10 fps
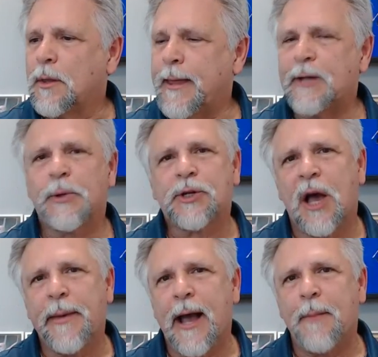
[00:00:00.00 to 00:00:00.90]
that's what's
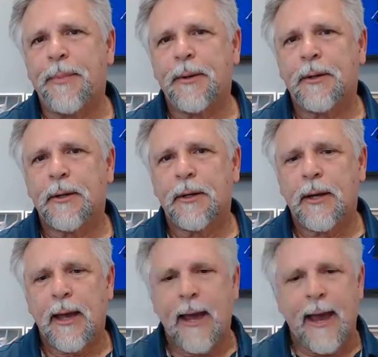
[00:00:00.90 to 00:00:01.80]
coming up,
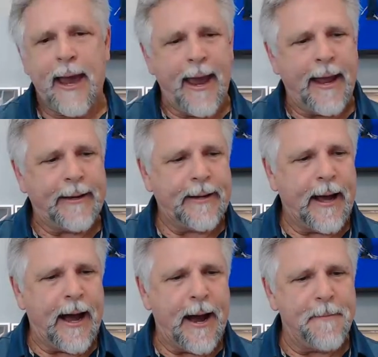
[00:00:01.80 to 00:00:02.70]
and
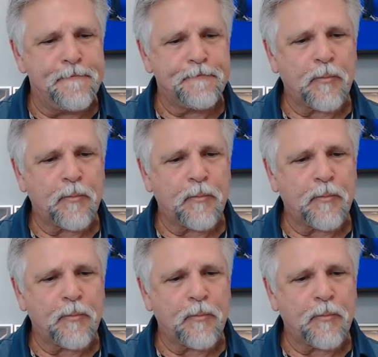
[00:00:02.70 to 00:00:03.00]
um,